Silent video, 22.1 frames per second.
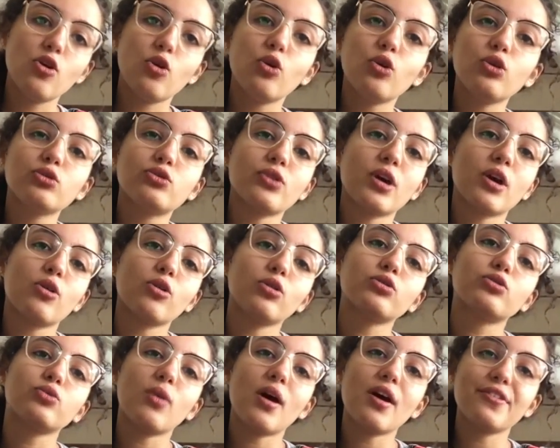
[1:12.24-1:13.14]

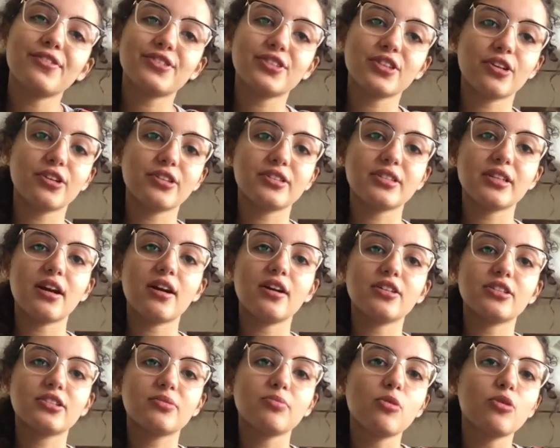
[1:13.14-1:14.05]
Ultra-cool dwarf stars
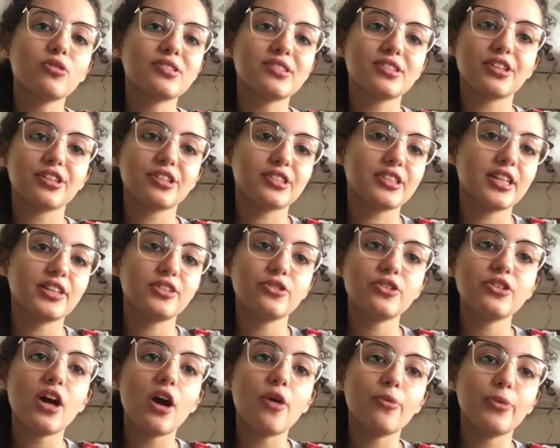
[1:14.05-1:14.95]
are small stars that
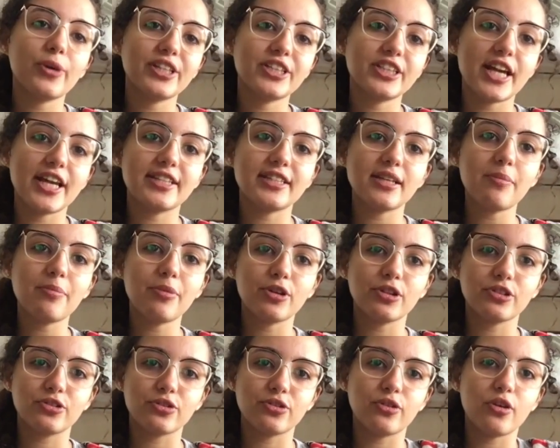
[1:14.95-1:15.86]
do not reach a
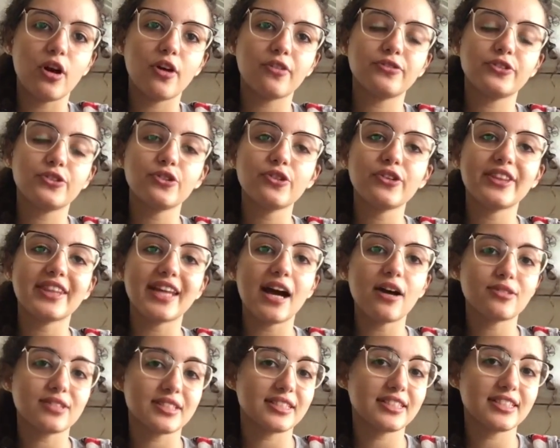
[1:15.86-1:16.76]
temperature of
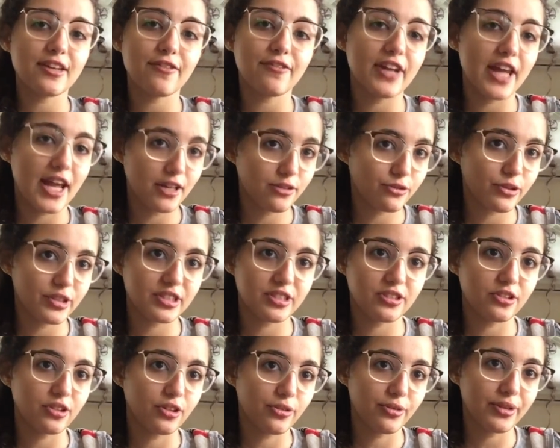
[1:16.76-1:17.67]

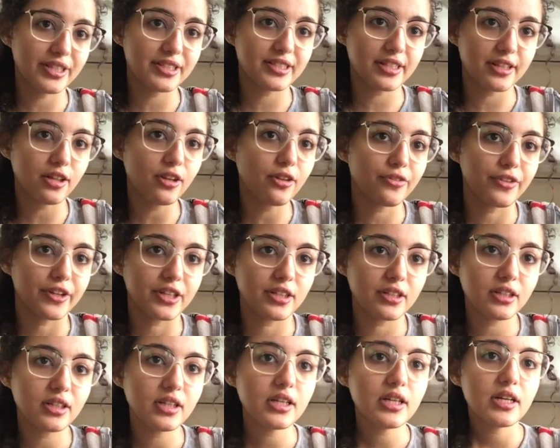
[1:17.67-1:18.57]
2,700 degrees Kelvin.
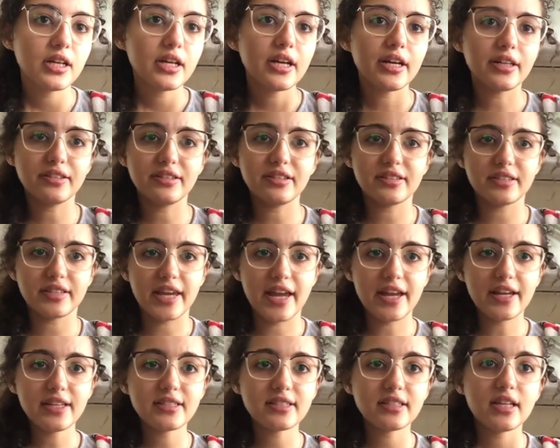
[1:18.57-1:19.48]
In this
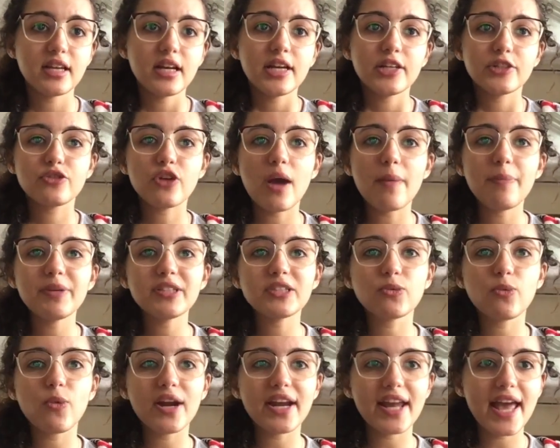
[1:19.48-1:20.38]
case,
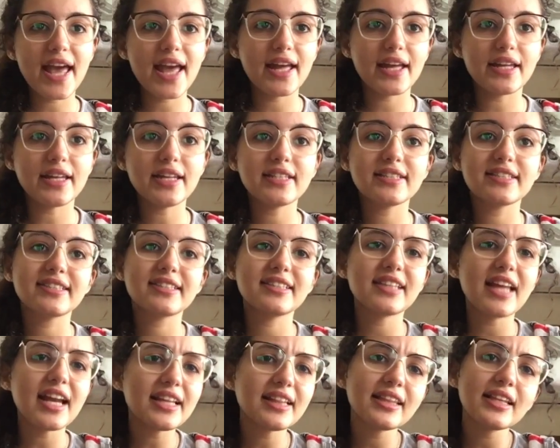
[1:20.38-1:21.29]
TRAPPIST-1A is
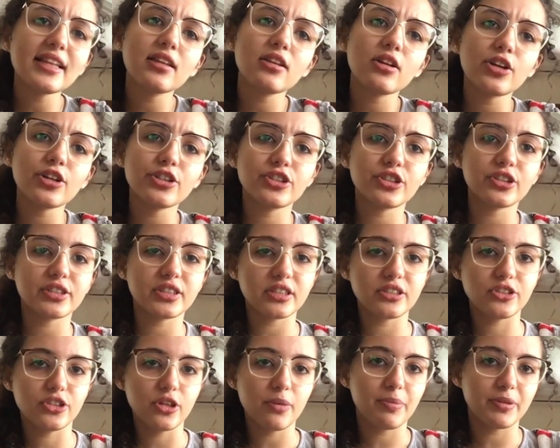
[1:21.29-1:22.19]
slightly larger
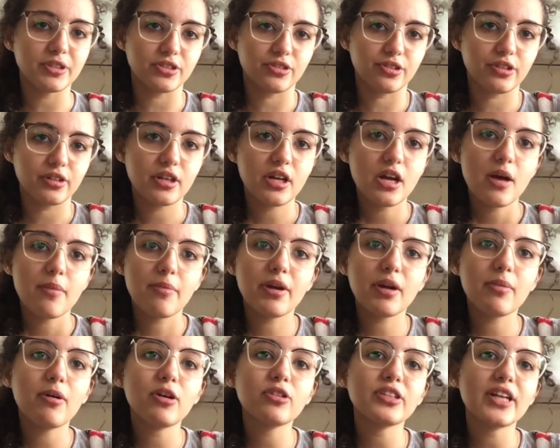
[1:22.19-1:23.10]
than Jupiter,
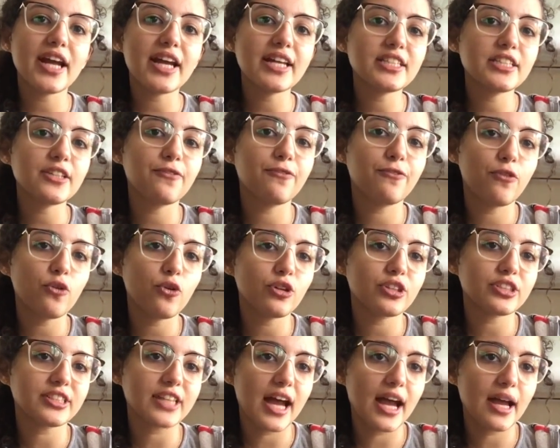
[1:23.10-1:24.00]
but about
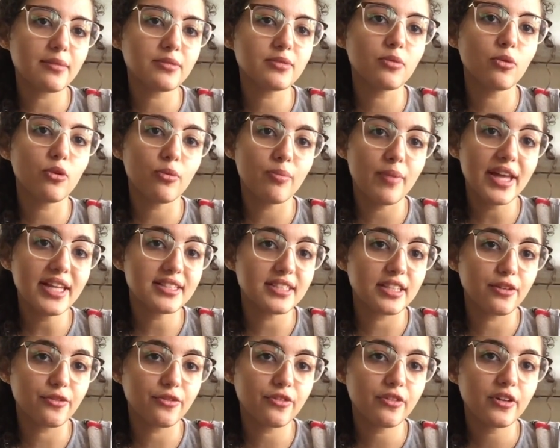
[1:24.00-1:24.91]
84 times more
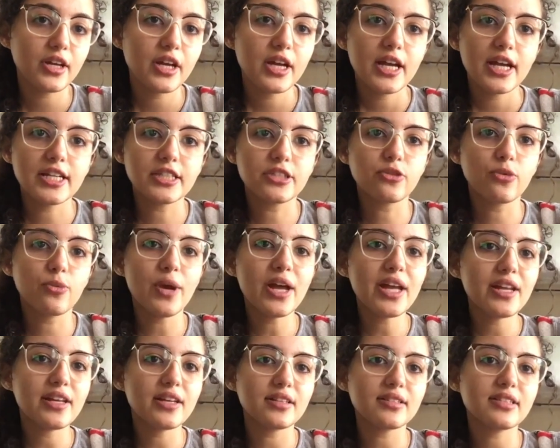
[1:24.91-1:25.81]
massive. Its
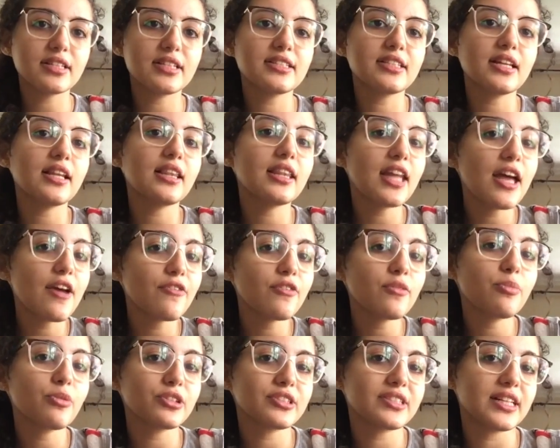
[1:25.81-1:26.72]
radius is
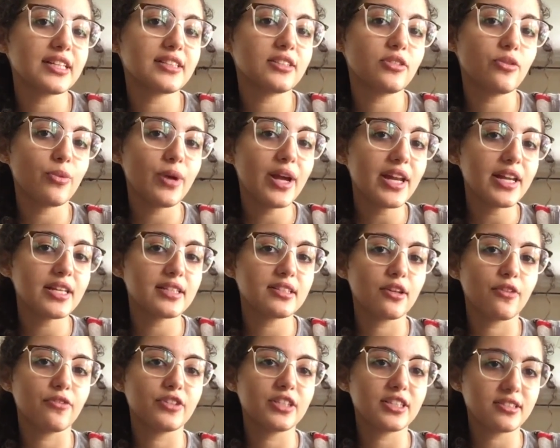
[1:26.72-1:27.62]
11% the
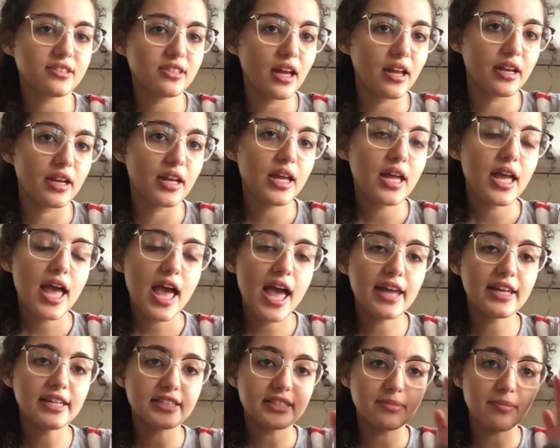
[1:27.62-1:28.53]
radius of the Sun,
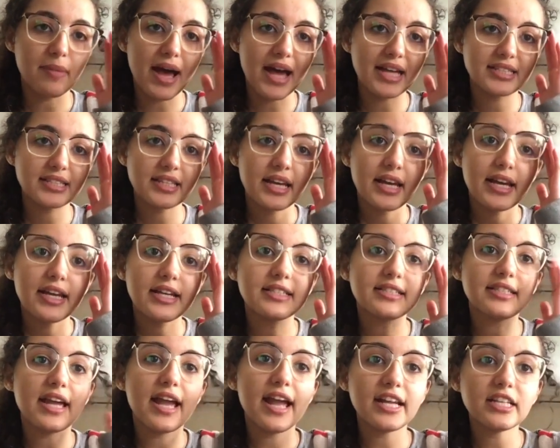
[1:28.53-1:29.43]
and its mass
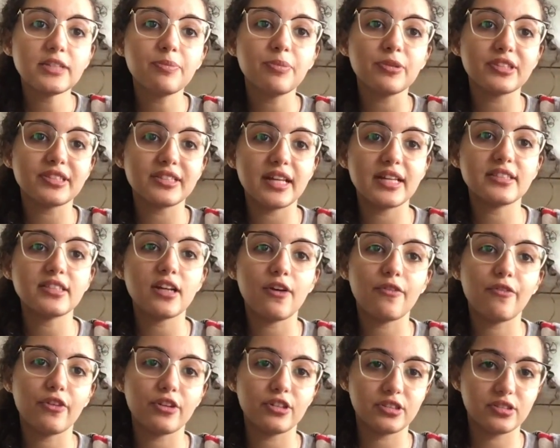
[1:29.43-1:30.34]
is 8%
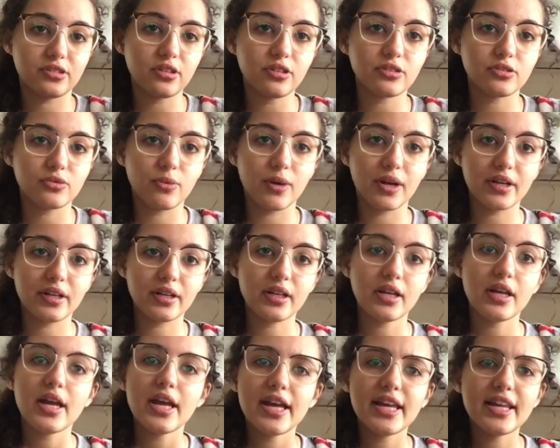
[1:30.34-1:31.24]
of our star's one.
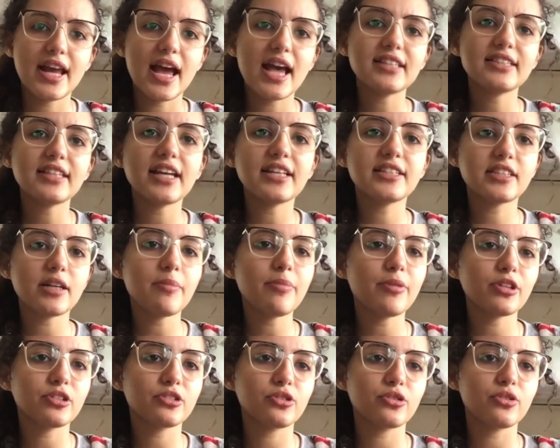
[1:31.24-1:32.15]
It has a
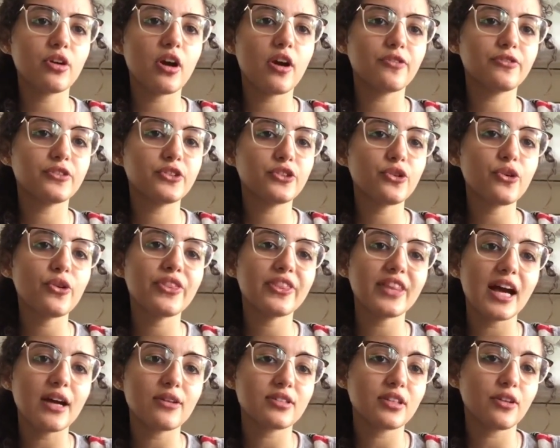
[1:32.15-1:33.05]
temperature of
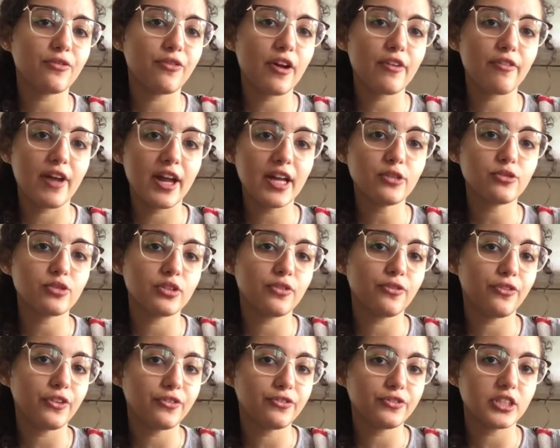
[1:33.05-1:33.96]

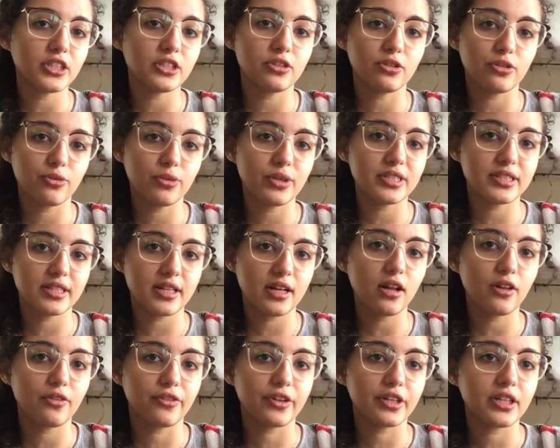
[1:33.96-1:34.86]
2,550 degrees
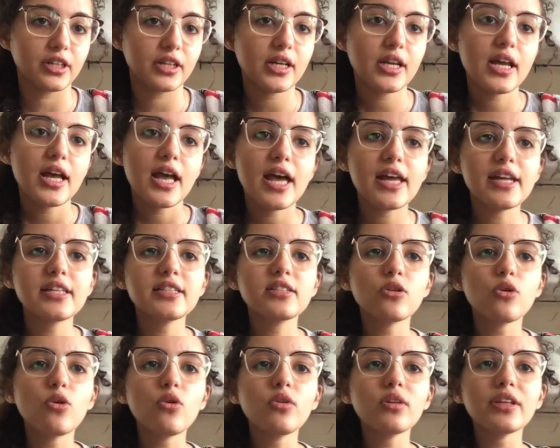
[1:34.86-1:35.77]
Kelvin, and
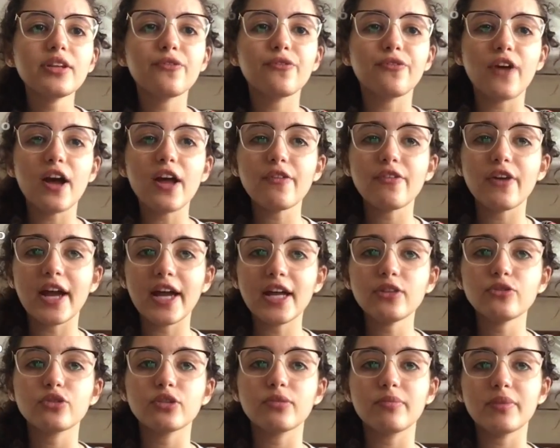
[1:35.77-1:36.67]
is only
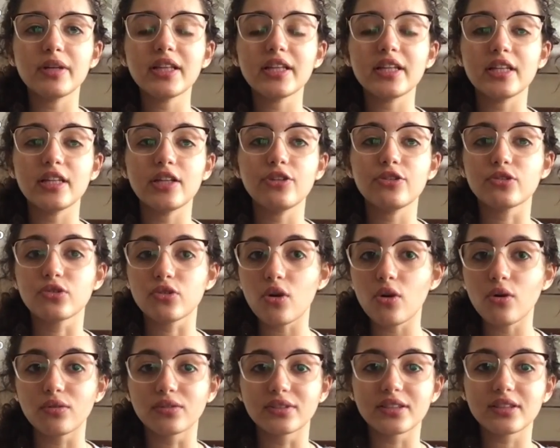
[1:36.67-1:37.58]
500 million years
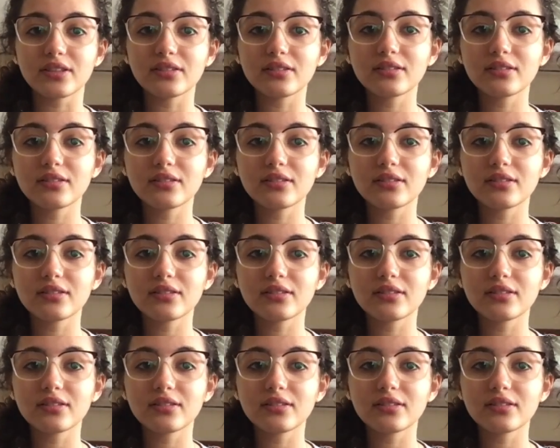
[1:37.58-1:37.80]
old.